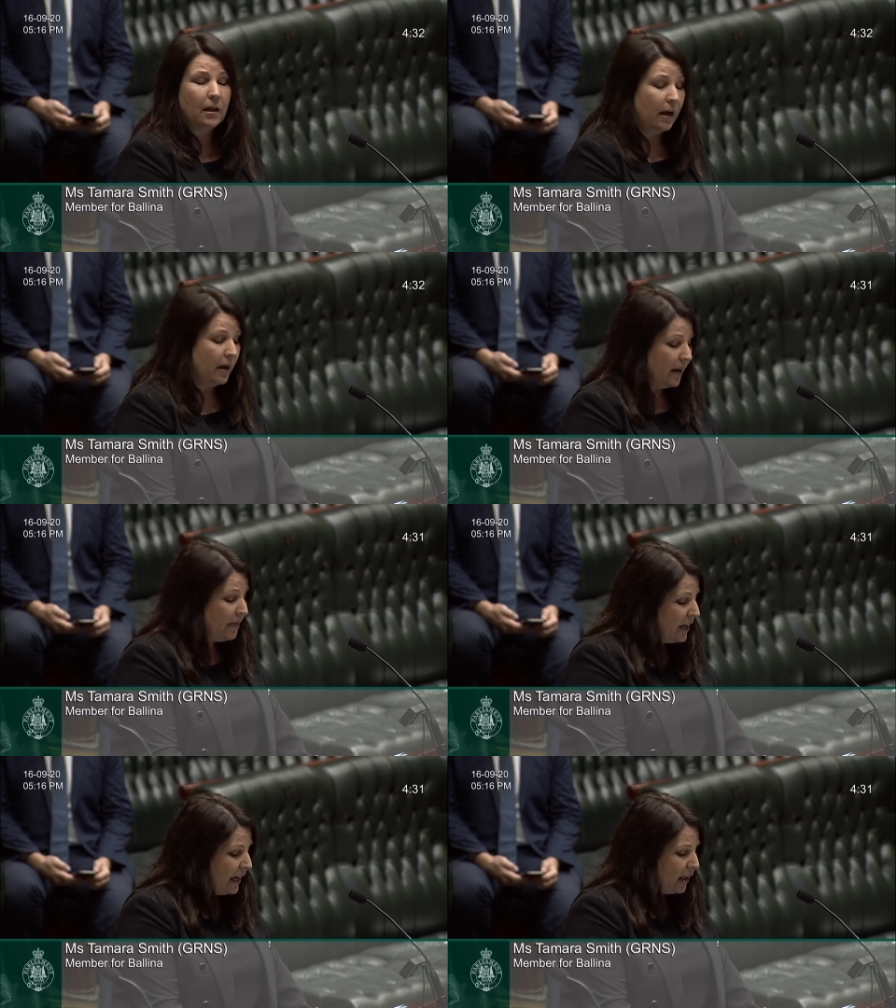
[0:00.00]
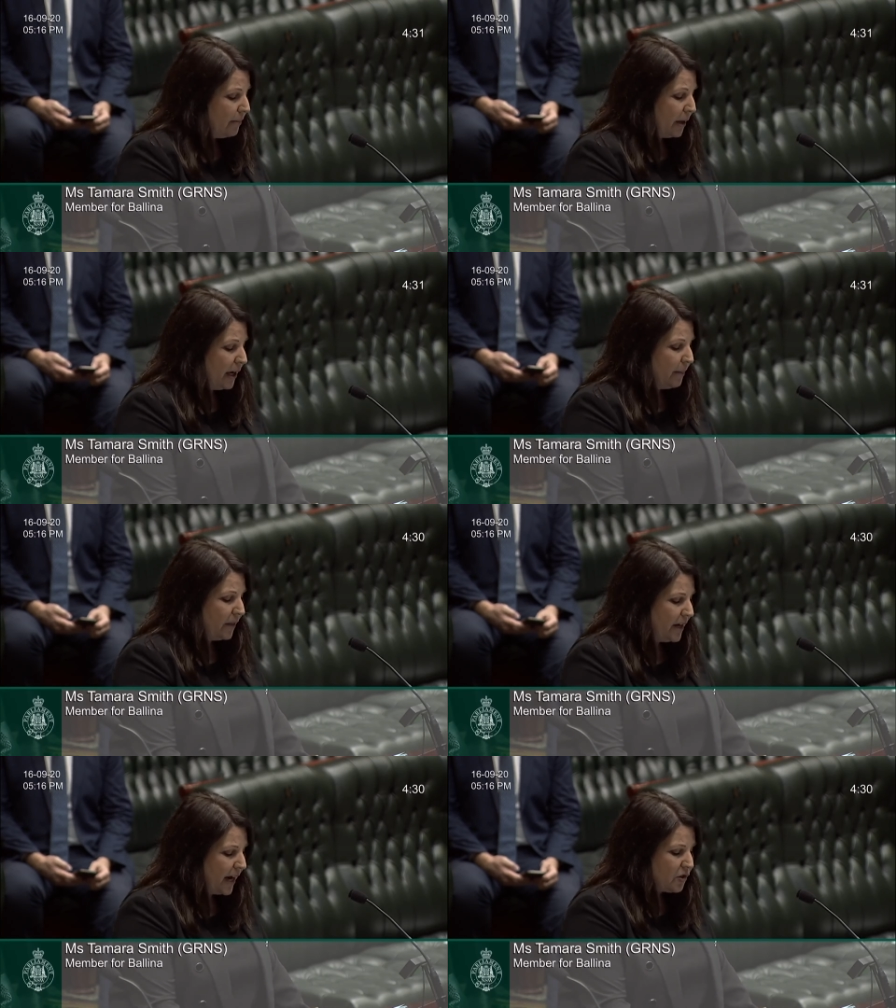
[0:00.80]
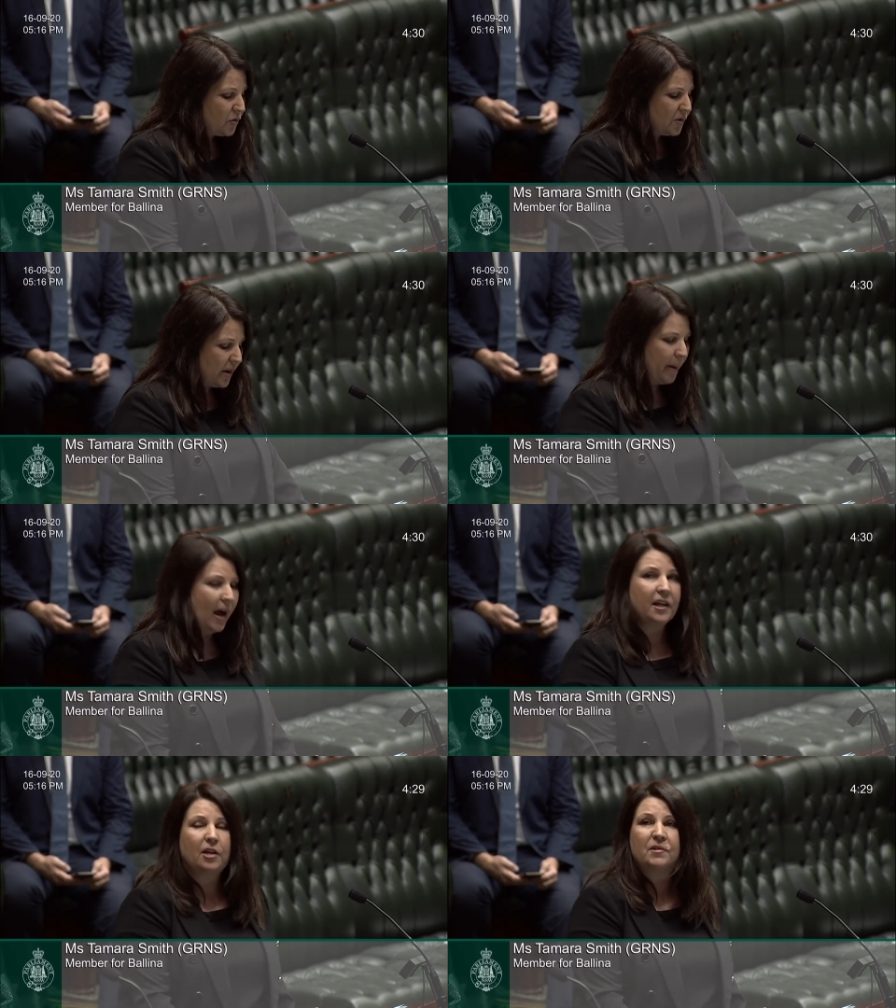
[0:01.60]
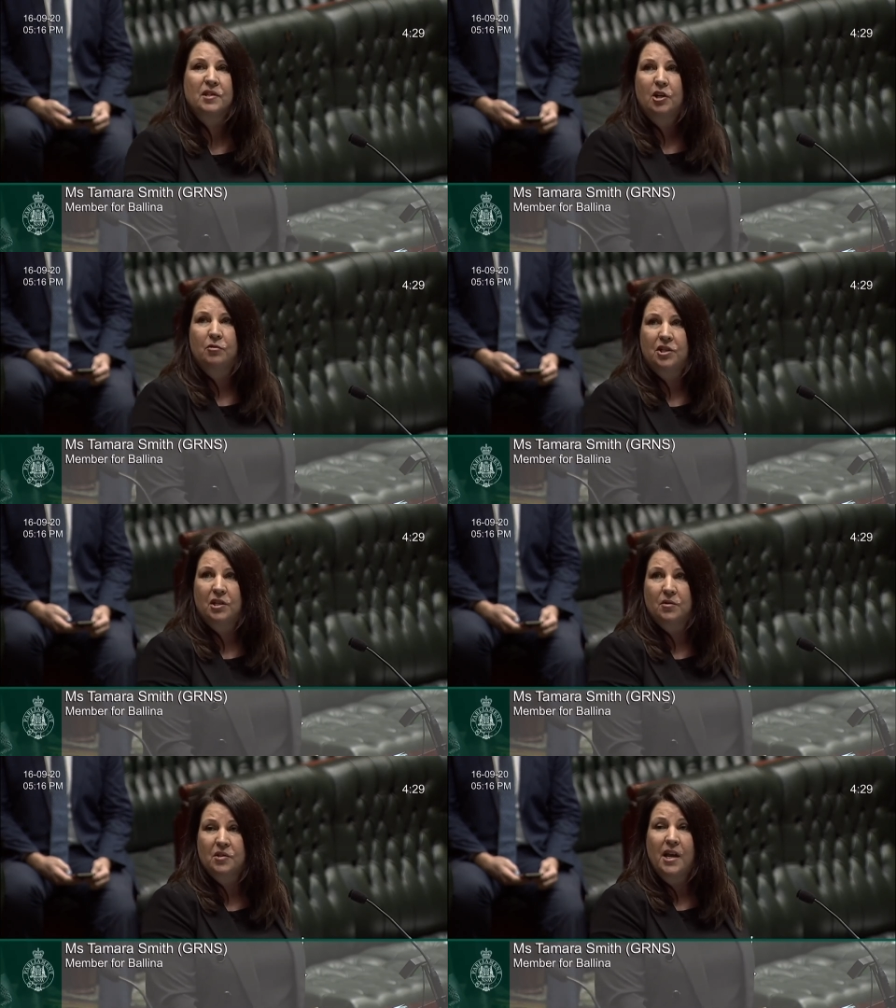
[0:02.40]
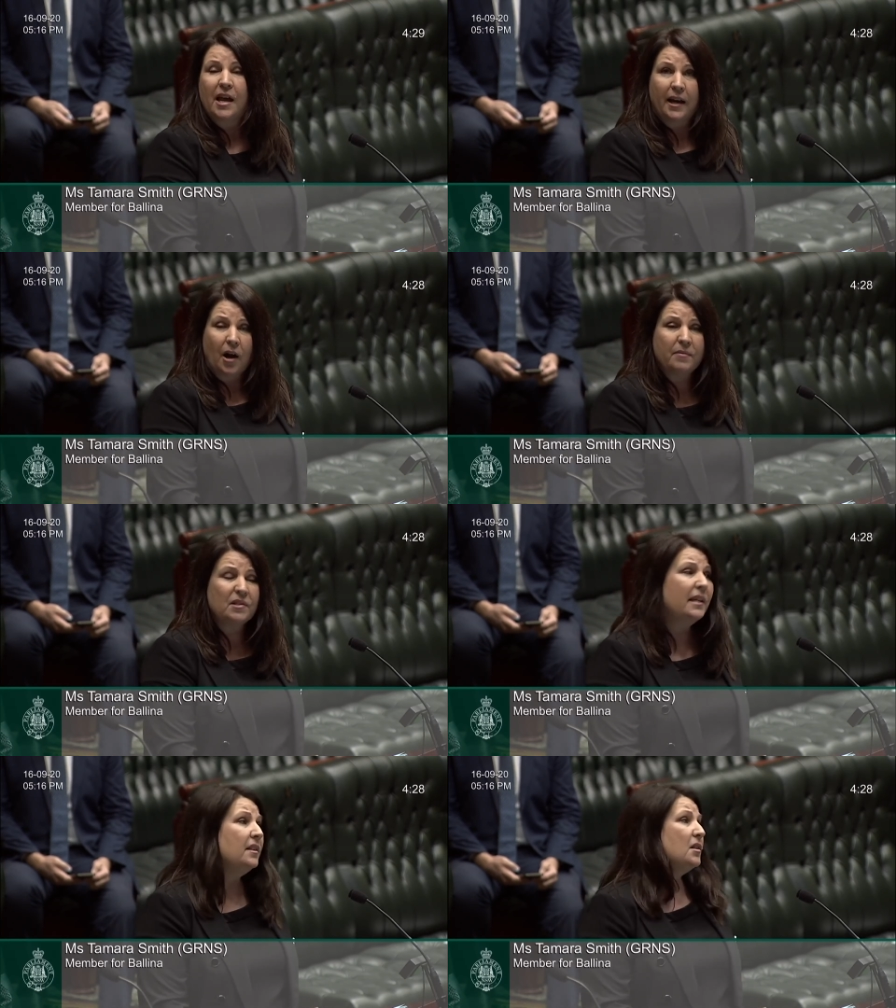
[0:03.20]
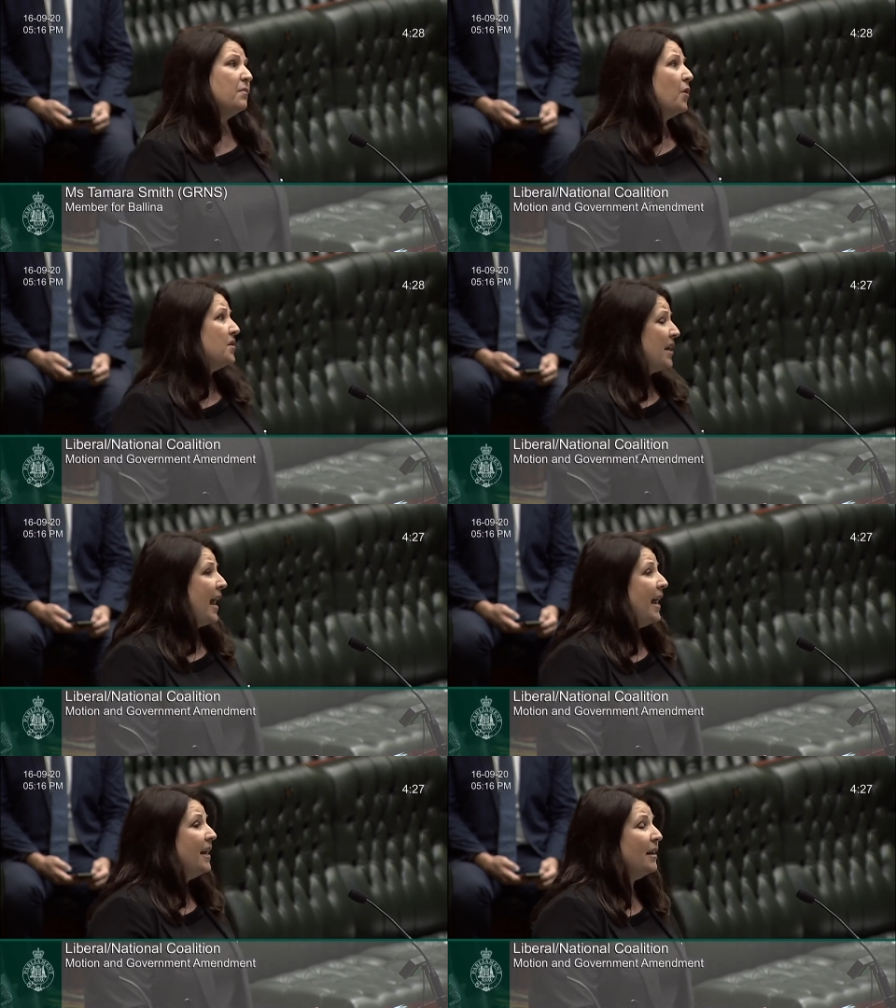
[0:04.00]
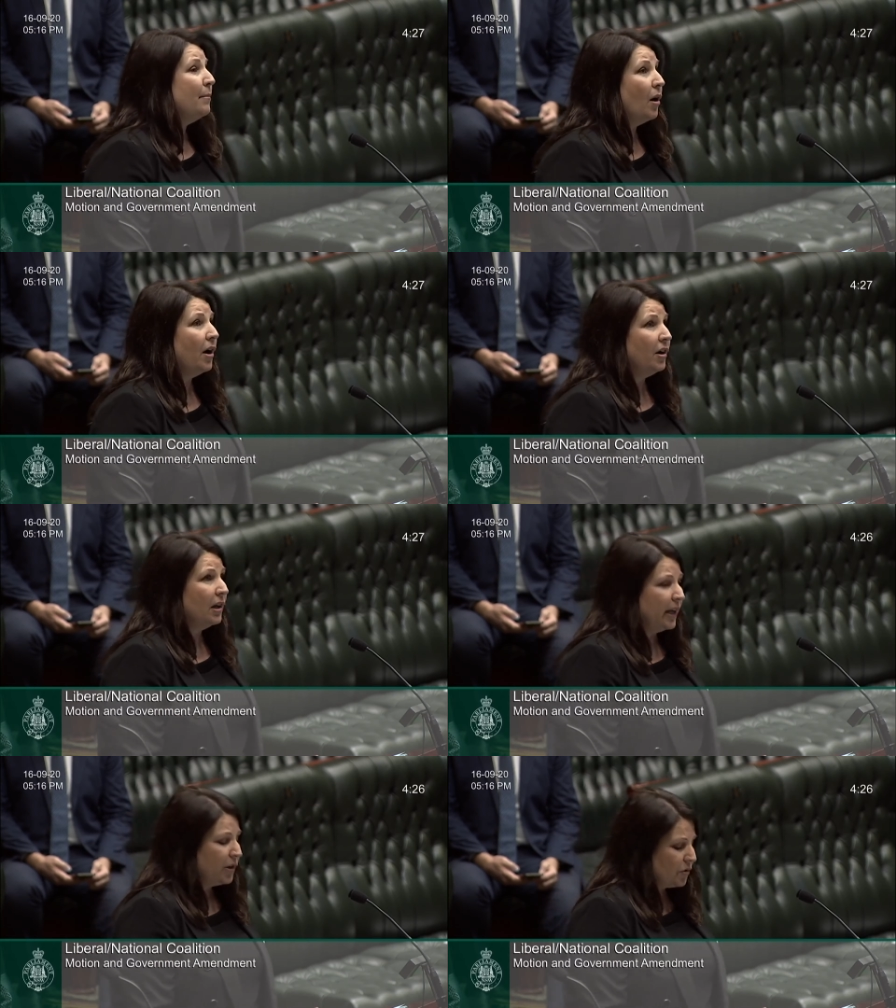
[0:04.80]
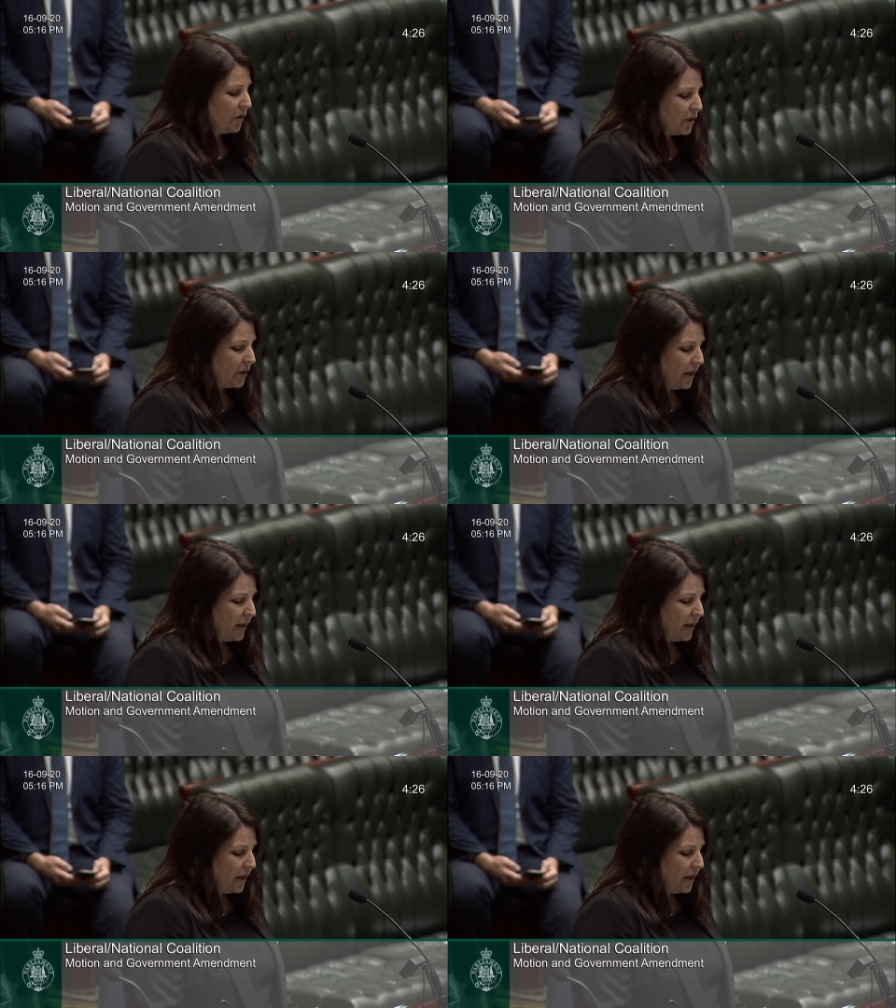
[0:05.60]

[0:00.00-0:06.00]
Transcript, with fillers: uh, and the LNP, but the Nationals, a party of secret deals. And I've seen this firsthand in my own electorate.